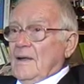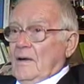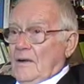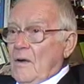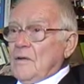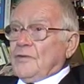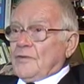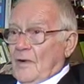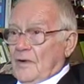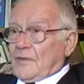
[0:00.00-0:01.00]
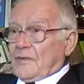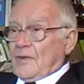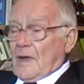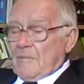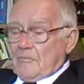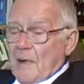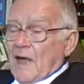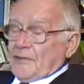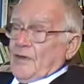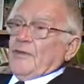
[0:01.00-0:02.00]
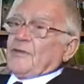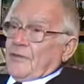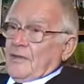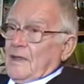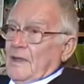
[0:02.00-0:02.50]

long socks and puttees,